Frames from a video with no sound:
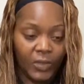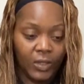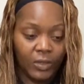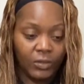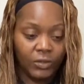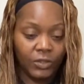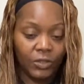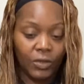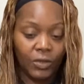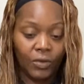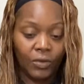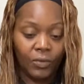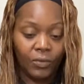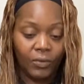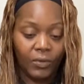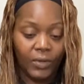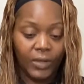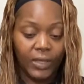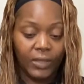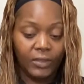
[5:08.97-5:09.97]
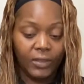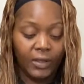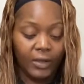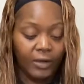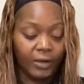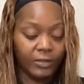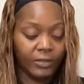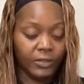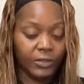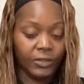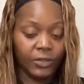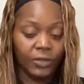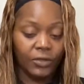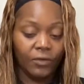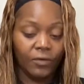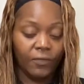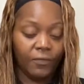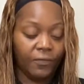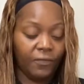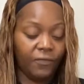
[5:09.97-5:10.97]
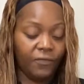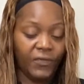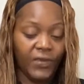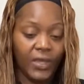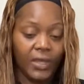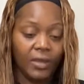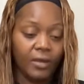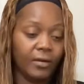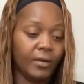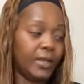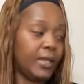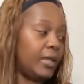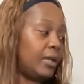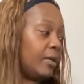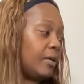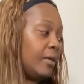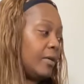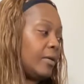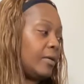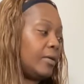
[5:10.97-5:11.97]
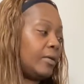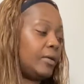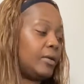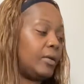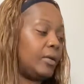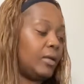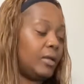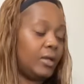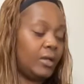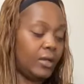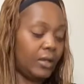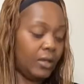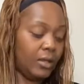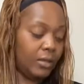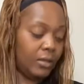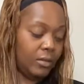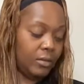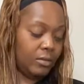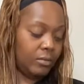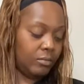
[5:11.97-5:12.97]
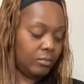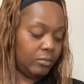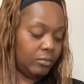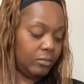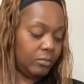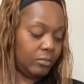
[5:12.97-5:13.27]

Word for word: So there's a little fear here, um,